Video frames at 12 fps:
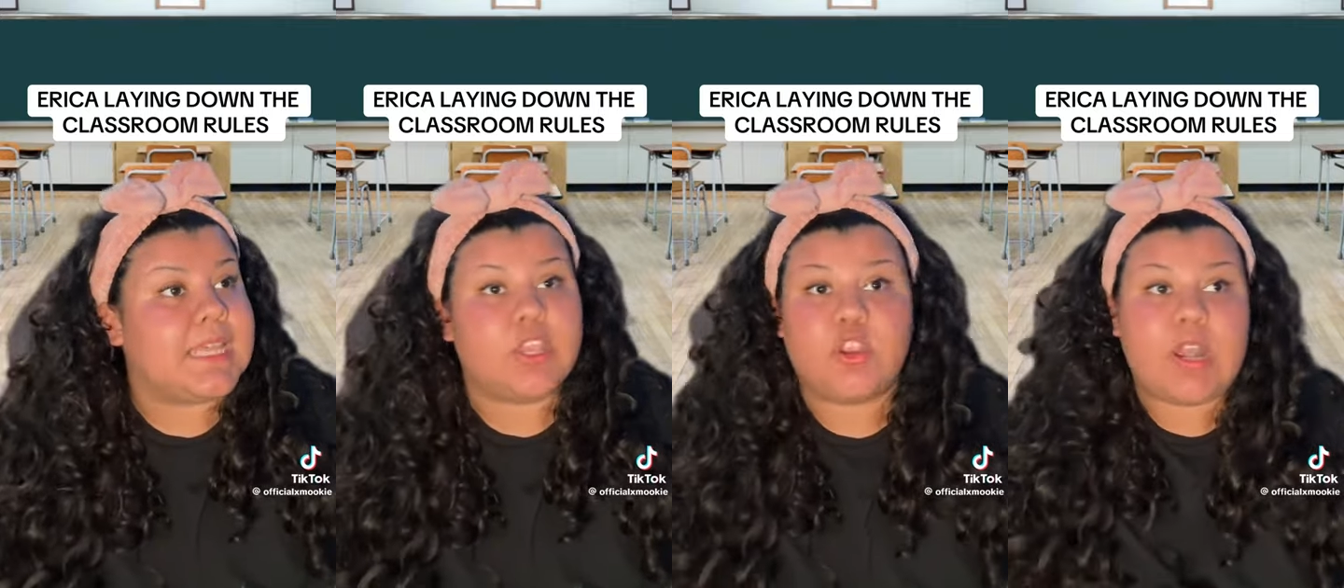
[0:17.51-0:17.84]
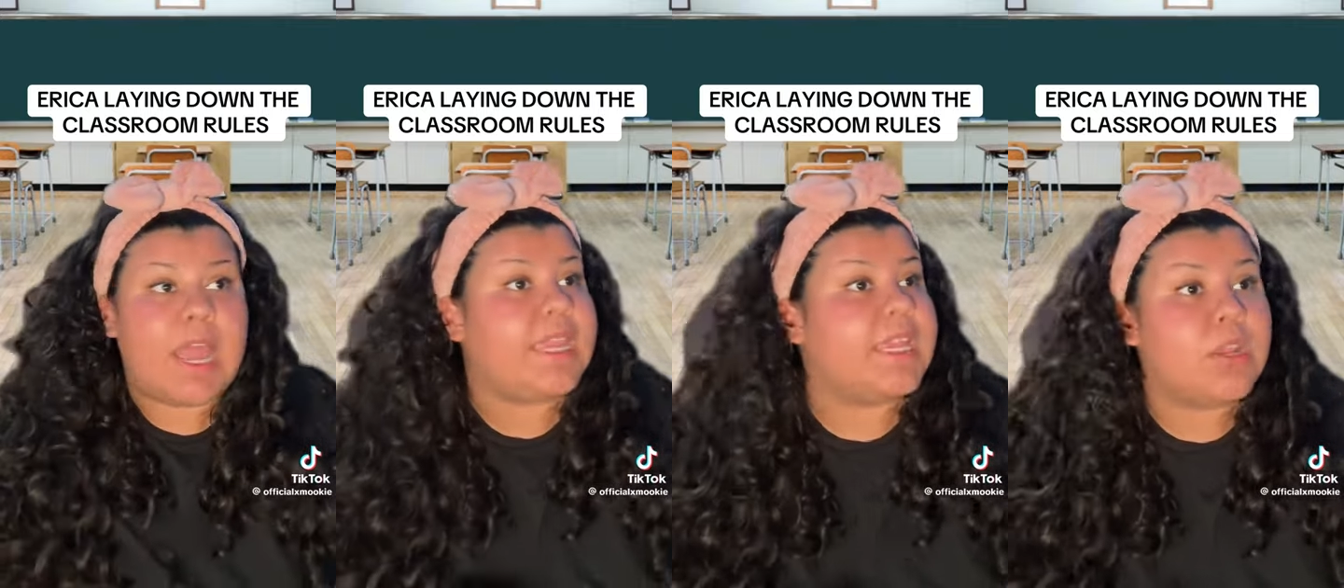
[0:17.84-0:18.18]
that you're
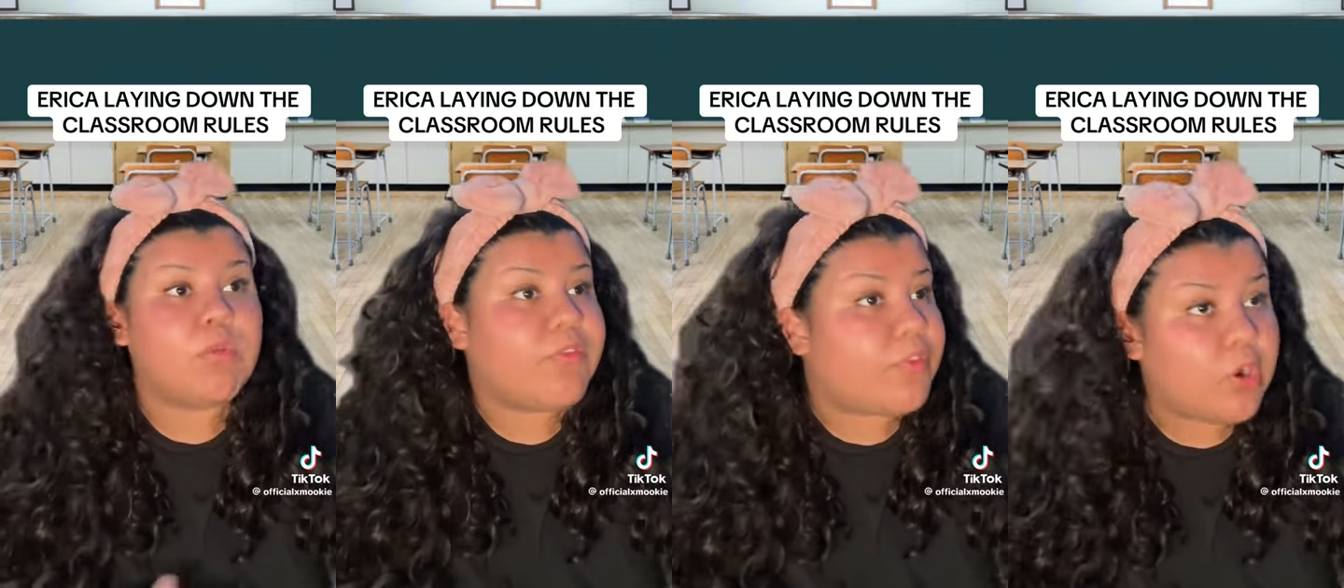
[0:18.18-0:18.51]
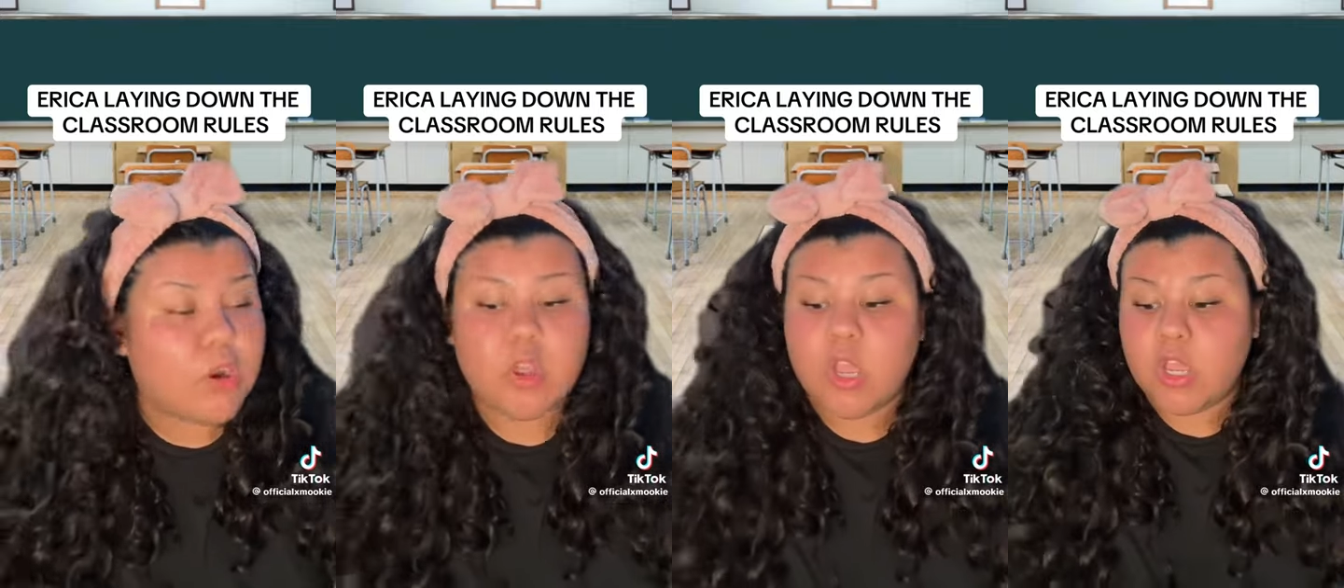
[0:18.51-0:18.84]
not getting a
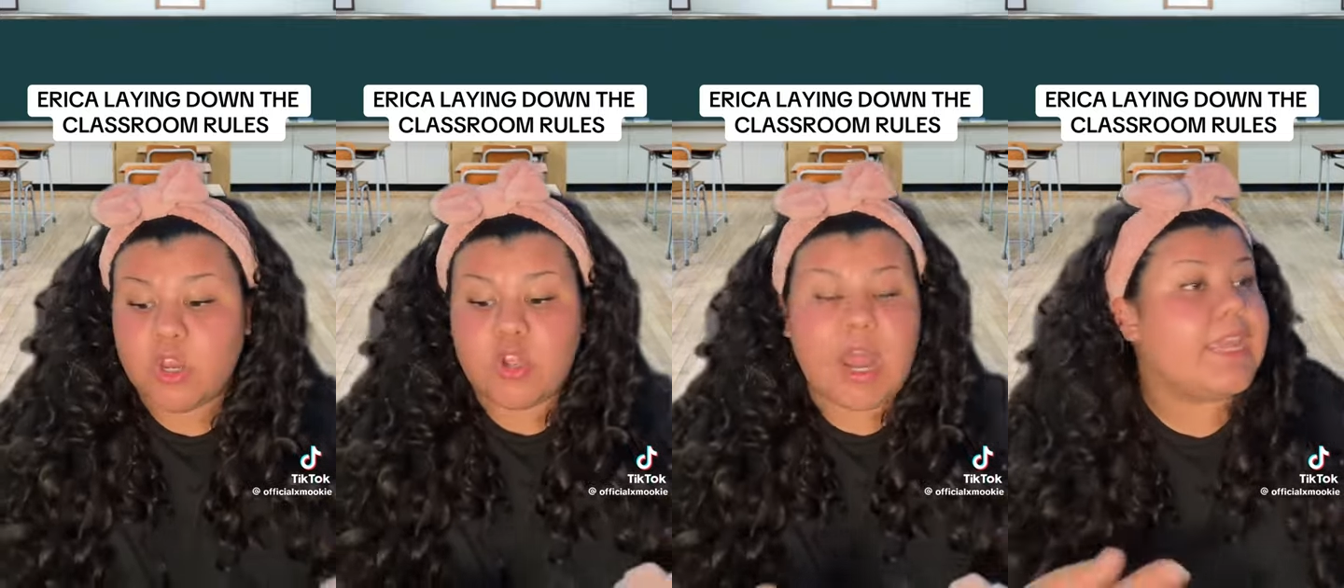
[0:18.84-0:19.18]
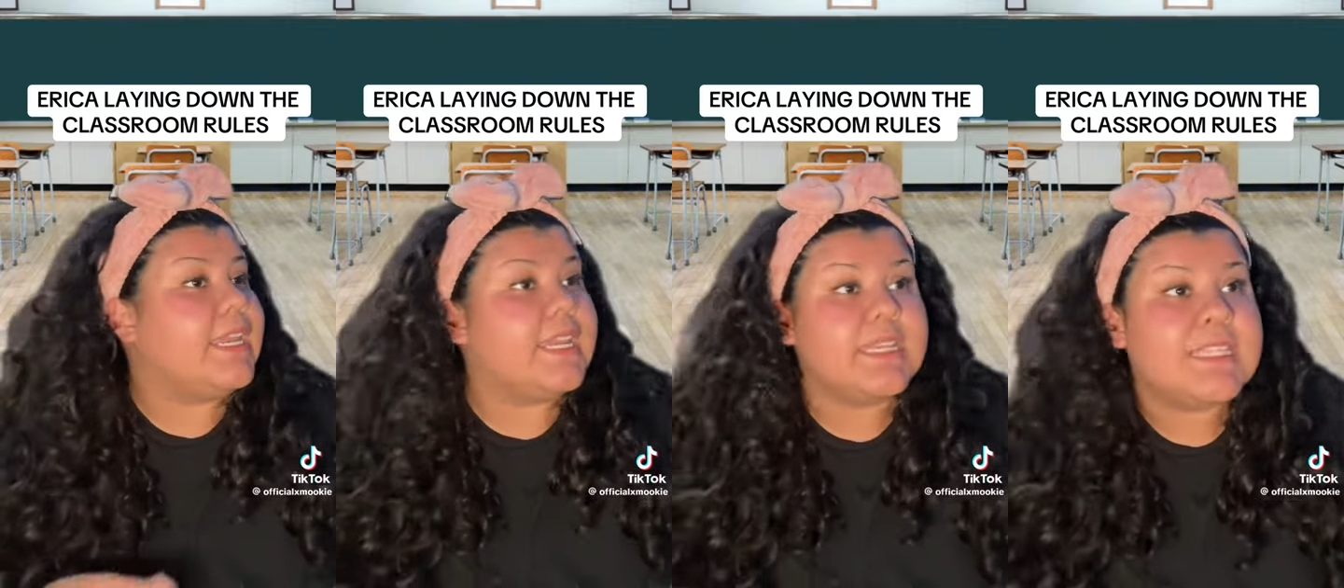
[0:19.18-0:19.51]
referral, you're not
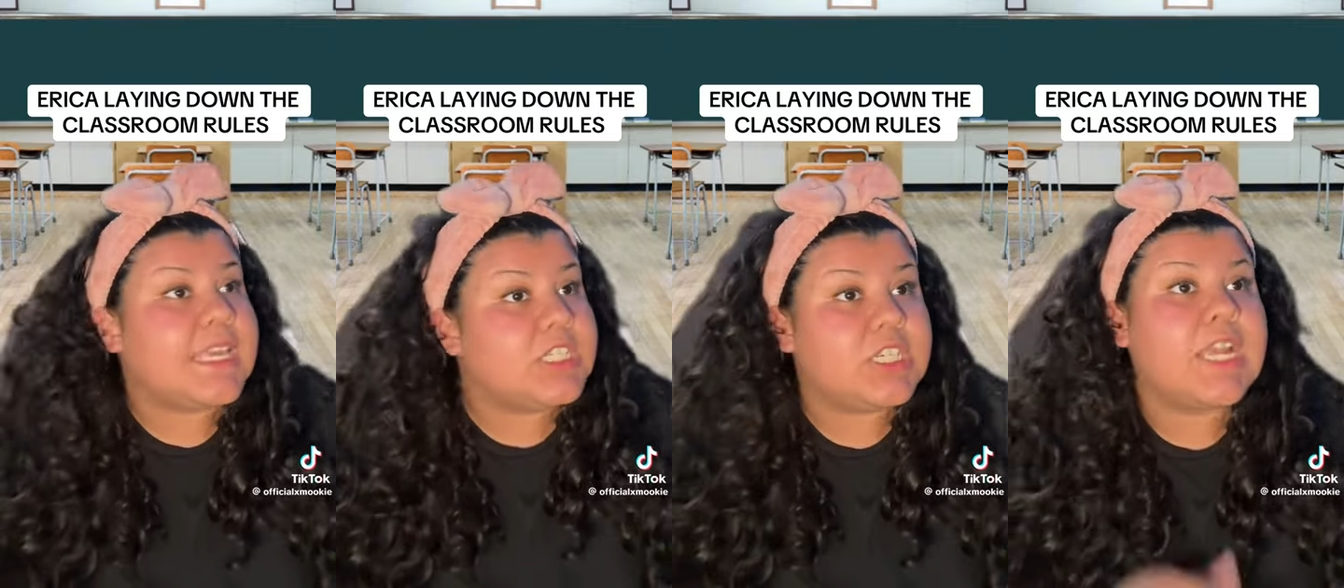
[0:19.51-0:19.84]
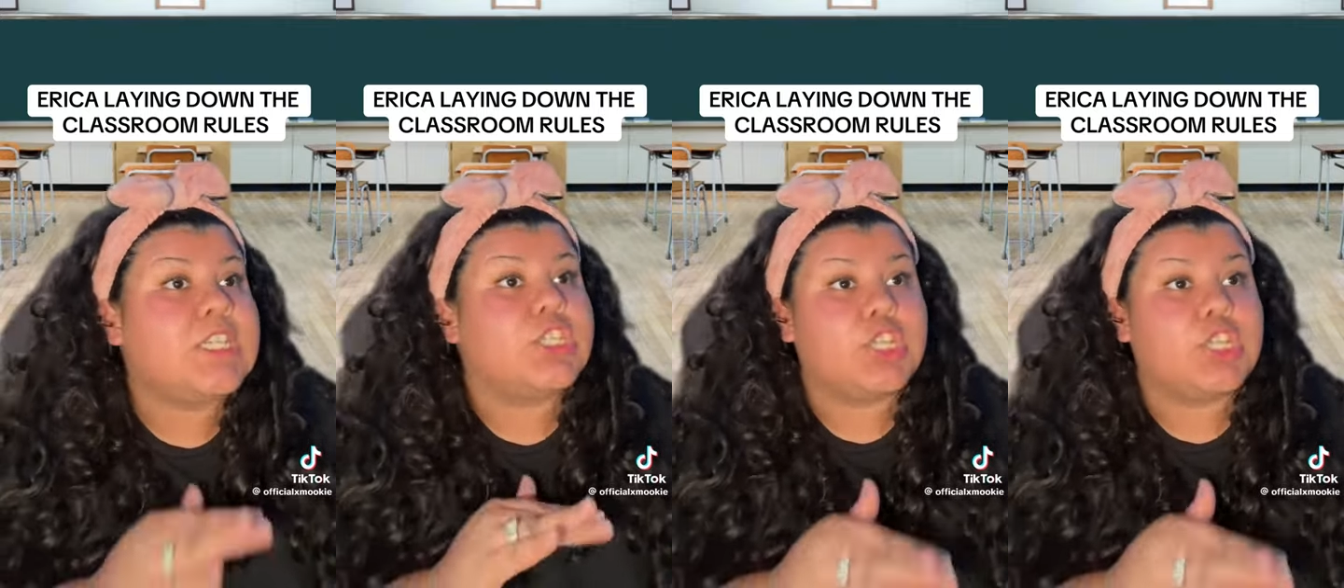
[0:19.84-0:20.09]
getting a second chance.